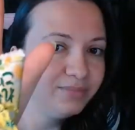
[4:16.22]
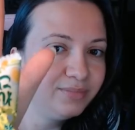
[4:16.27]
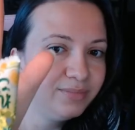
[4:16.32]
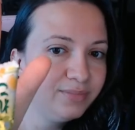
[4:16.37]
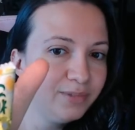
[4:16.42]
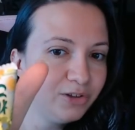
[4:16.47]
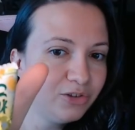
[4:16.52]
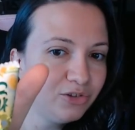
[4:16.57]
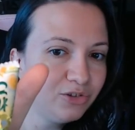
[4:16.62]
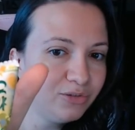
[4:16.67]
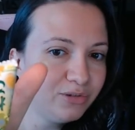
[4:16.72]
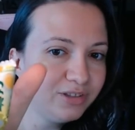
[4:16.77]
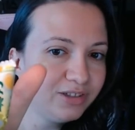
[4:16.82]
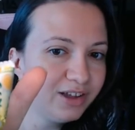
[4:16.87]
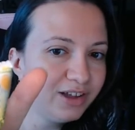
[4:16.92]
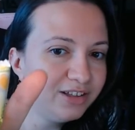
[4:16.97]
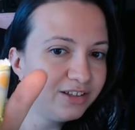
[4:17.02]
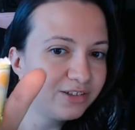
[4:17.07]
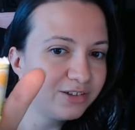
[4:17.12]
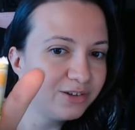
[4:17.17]
Not sure what
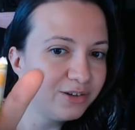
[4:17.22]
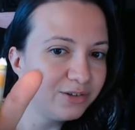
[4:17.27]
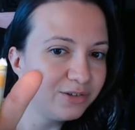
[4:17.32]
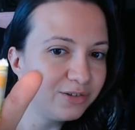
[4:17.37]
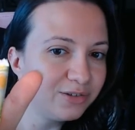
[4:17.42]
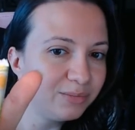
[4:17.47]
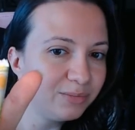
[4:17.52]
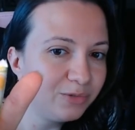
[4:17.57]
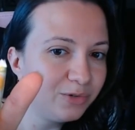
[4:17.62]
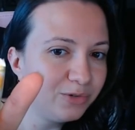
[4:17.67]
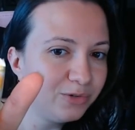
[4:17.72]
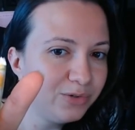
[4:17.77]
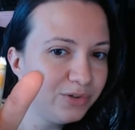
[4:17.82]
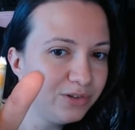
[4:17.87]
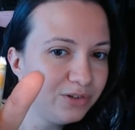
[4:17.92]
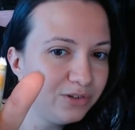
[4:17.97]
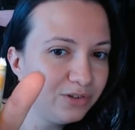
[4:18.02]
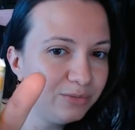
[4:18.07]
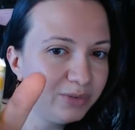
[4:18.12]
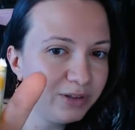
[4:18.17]
side this goes. I'm going to
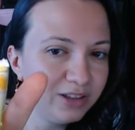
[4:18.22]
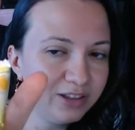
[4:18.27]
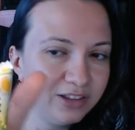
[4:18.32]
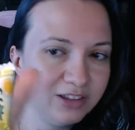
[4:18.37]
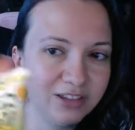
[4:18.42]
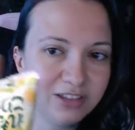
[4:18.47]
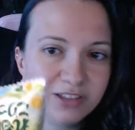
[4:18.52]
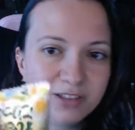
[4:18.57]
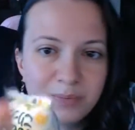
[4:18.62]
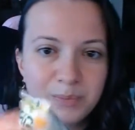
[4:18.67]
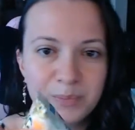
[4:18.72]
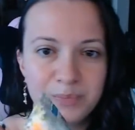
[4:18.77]
assume like this.